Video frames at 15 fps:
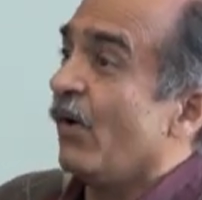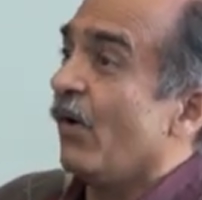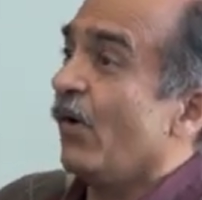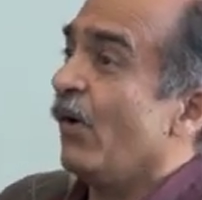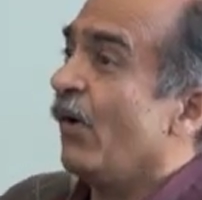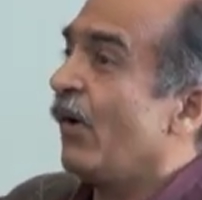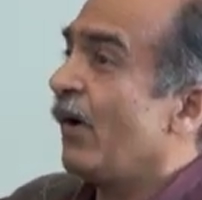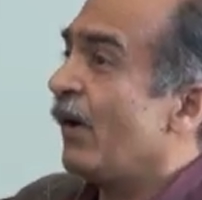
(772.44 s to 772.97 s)

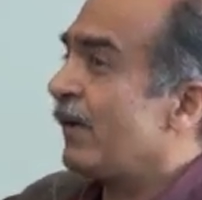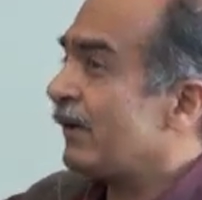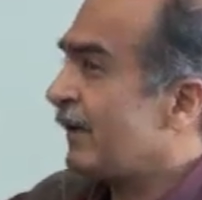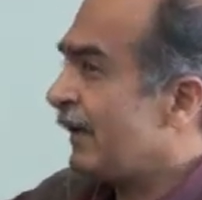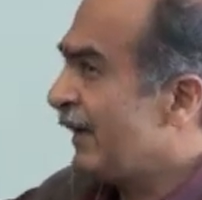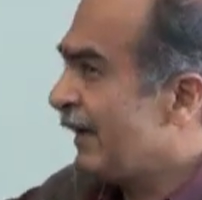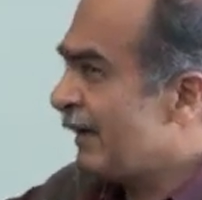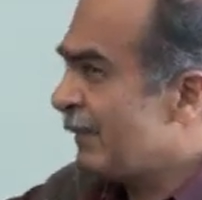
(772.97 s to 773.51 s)

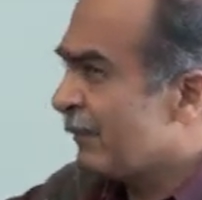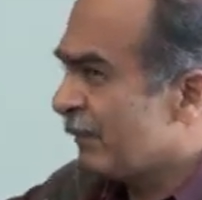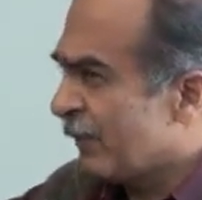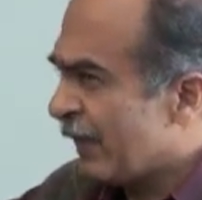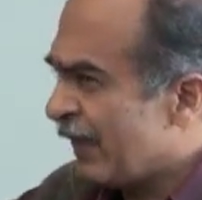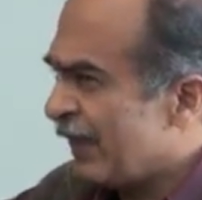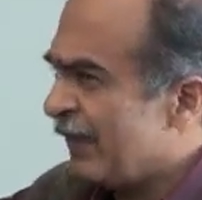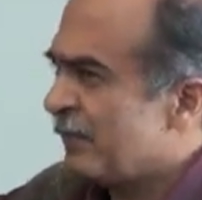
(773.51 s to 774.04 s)
or
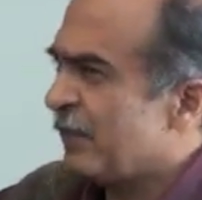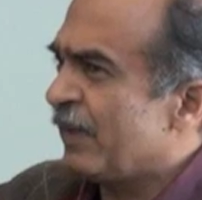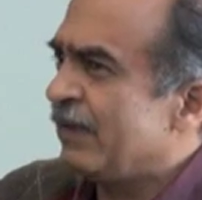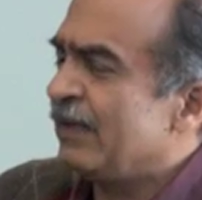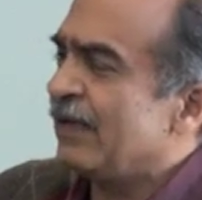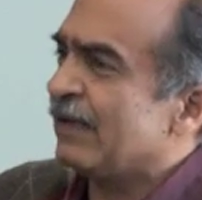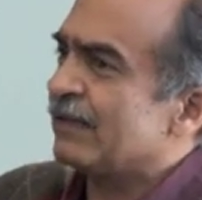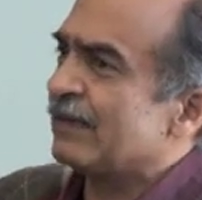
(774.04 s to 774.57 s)
in
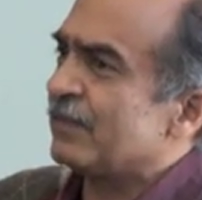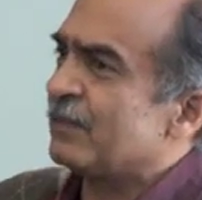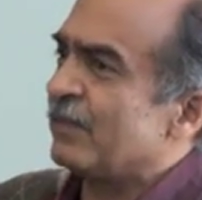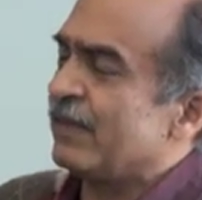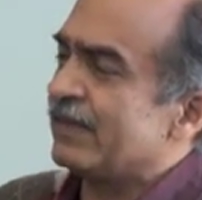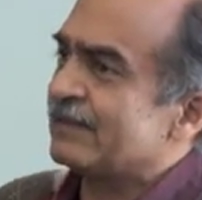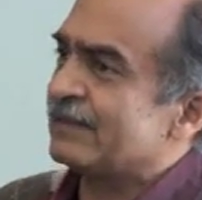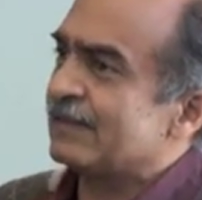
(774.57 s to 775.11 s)
many other
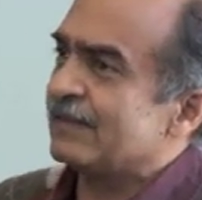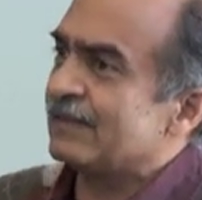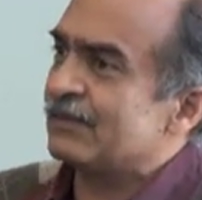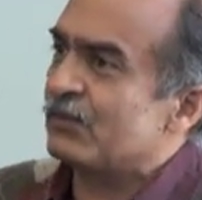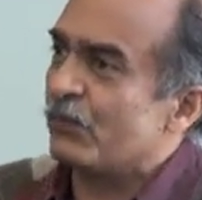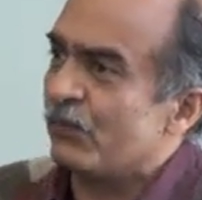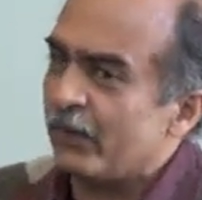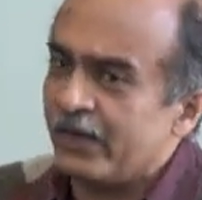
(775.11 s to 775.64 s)

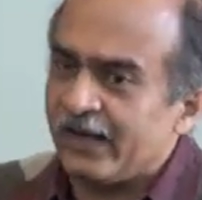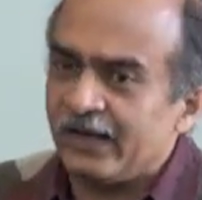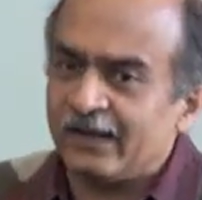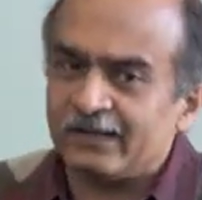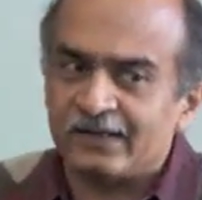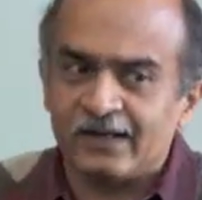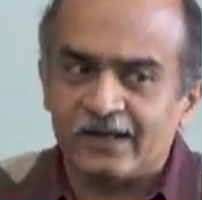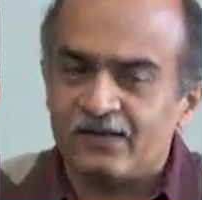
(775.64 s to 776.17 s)
places
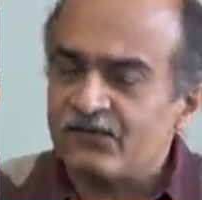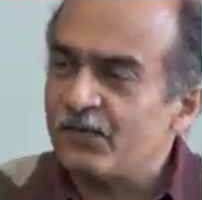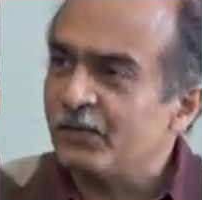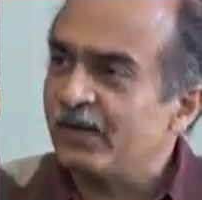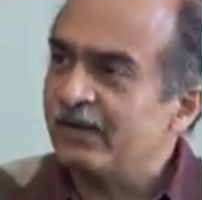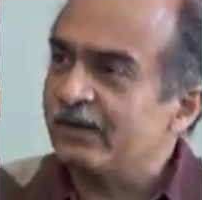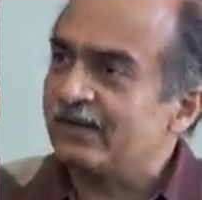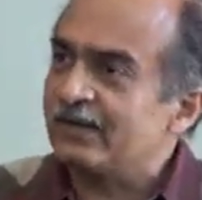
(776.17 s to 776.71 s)
where the
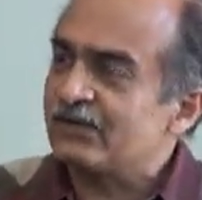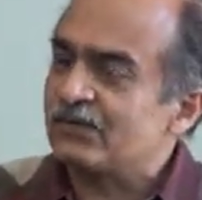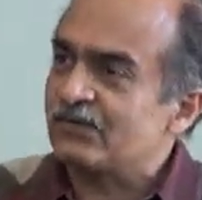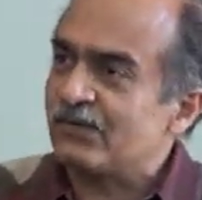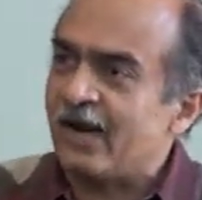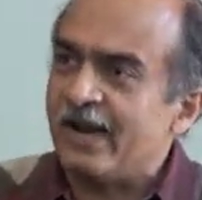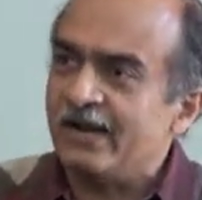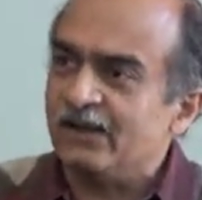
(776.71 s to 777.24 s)
government
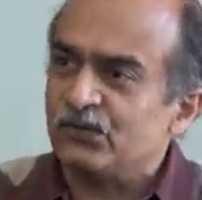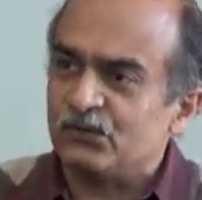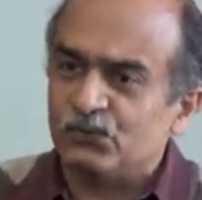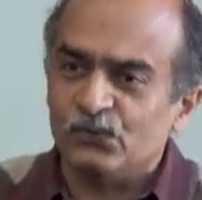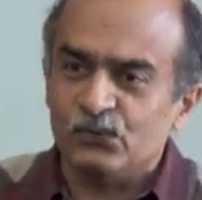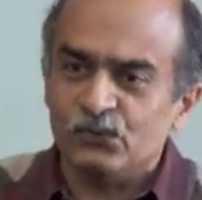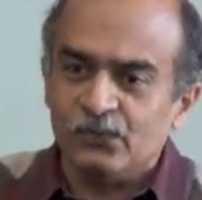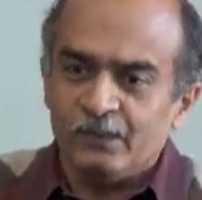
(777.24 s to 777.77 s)
is trying
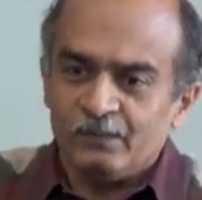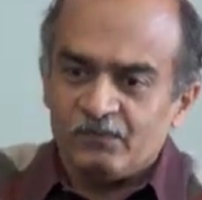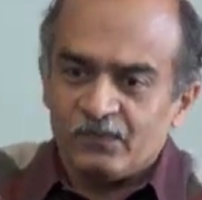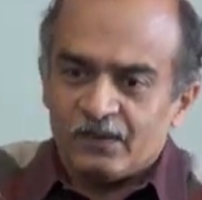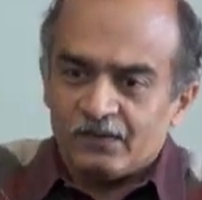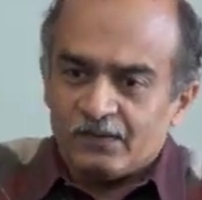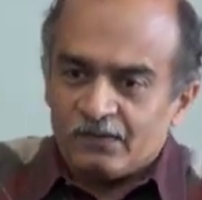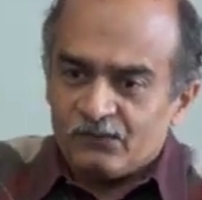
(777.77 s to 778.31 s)
to
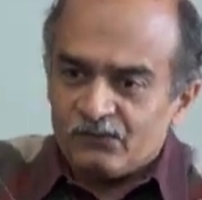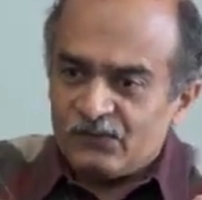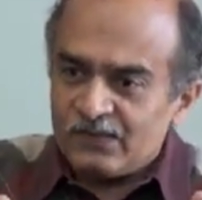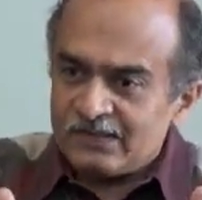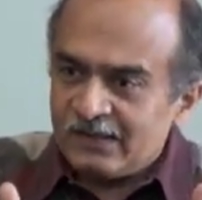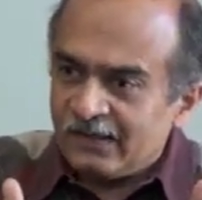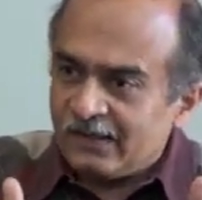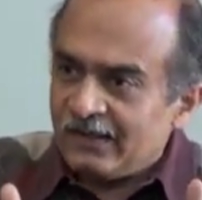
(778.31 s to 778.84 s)

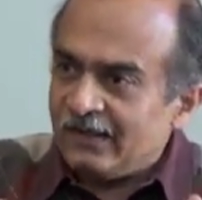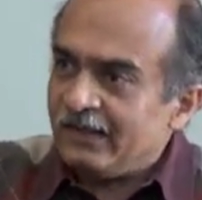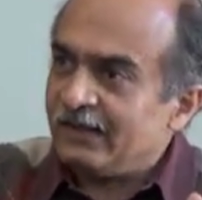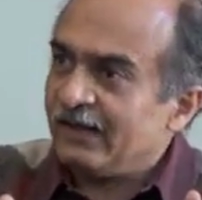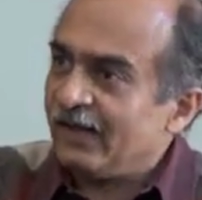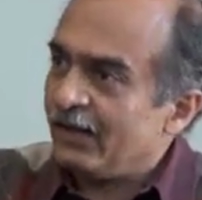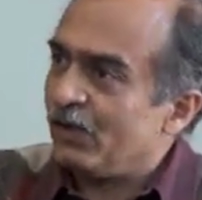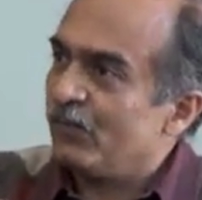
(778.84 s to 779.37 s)

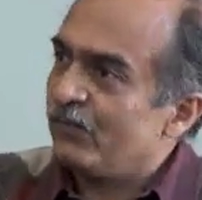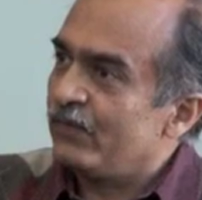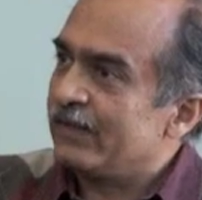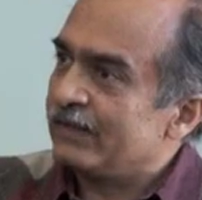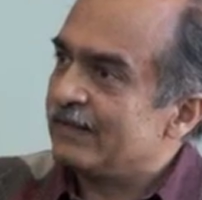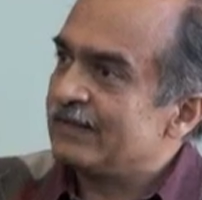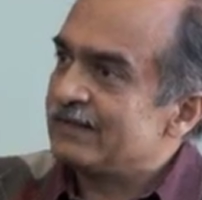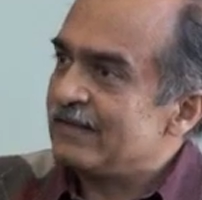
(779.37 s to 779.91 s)
physically take
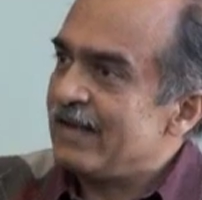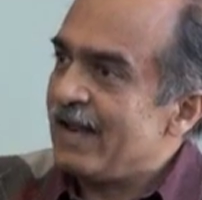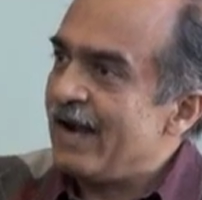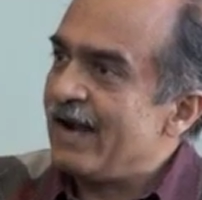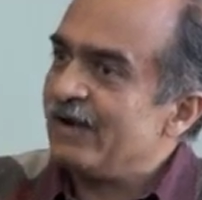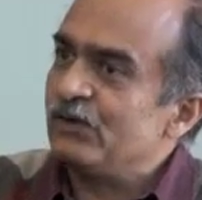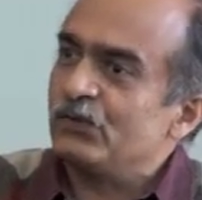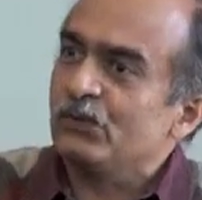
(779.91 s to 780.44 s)
over this
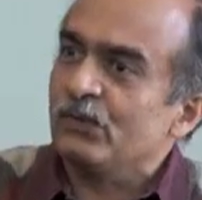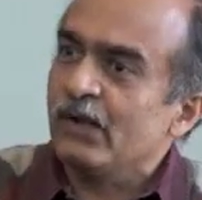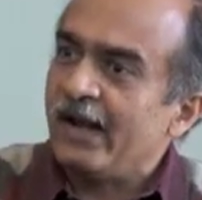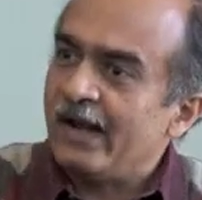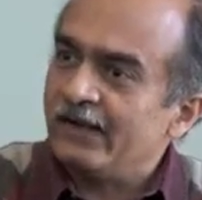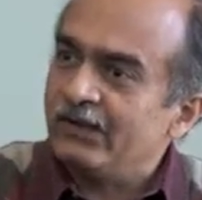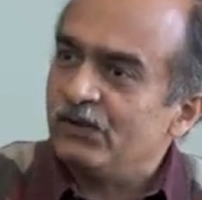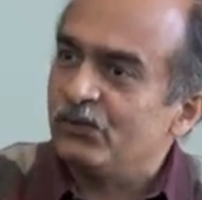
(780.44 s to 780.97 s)
land to
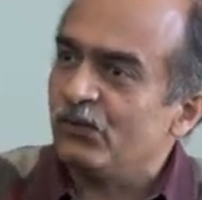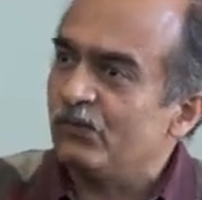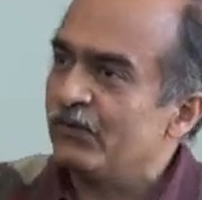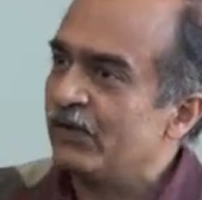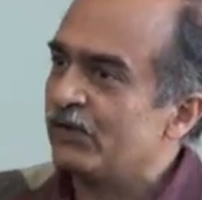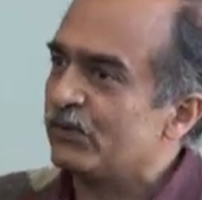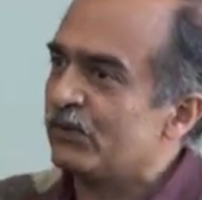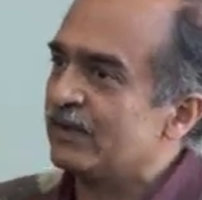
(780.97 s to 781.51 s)
hand it
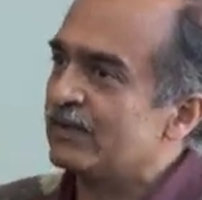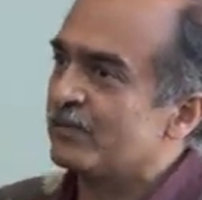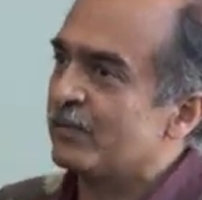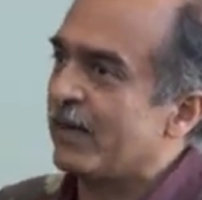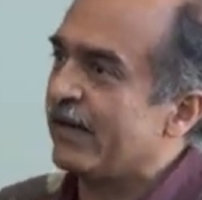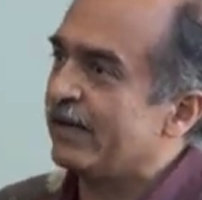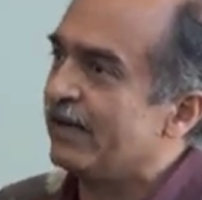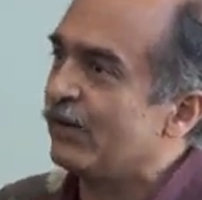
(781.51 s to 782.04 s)
over to these
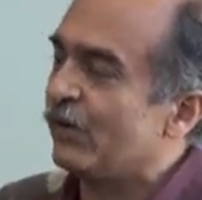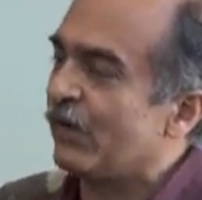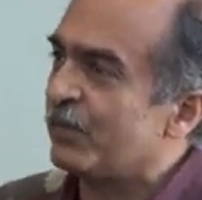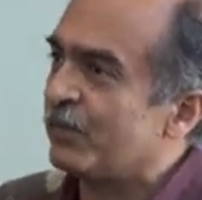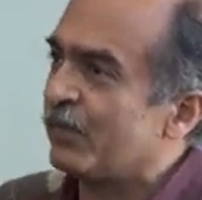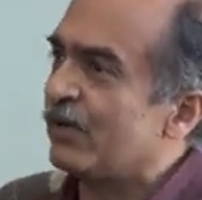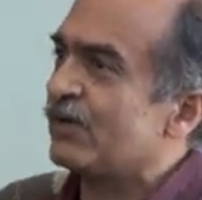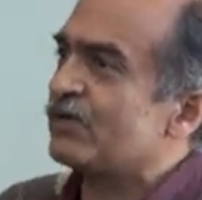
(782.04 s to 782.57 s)
mining
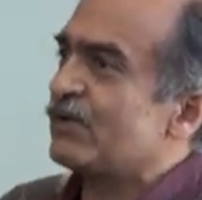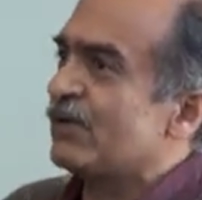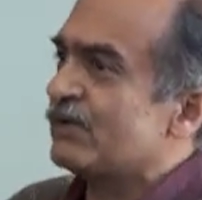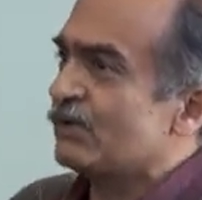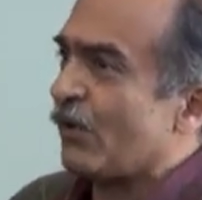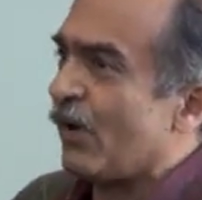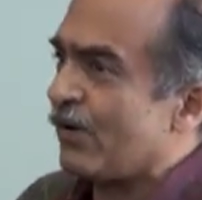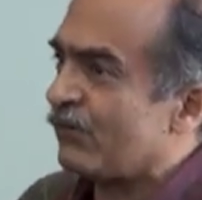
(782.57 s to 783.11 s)

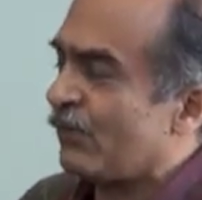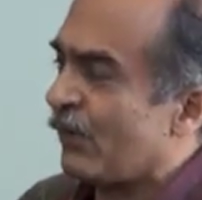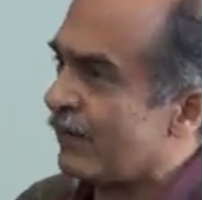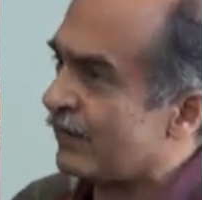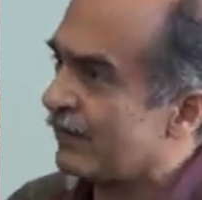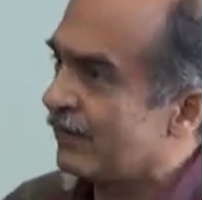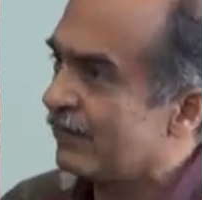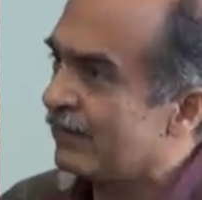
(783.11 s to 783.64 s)
corporations or
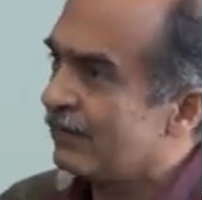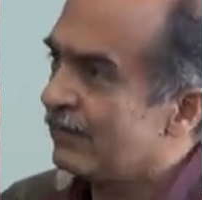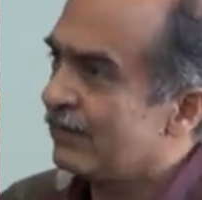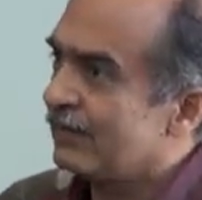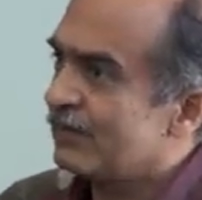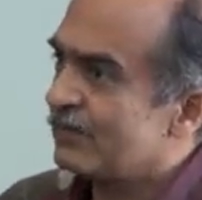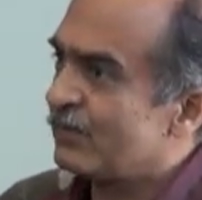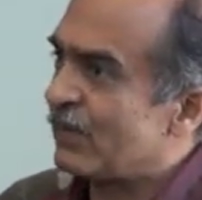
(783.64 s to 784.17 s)
for
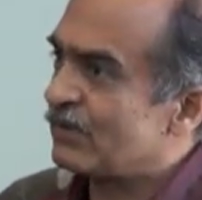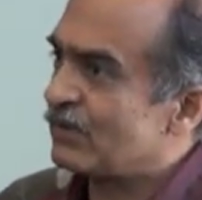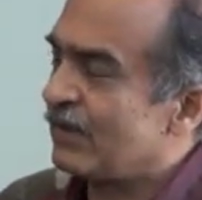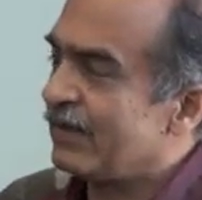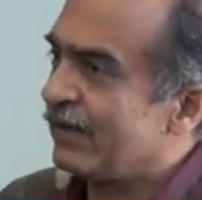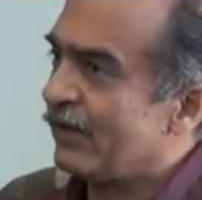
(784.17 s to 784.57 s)
special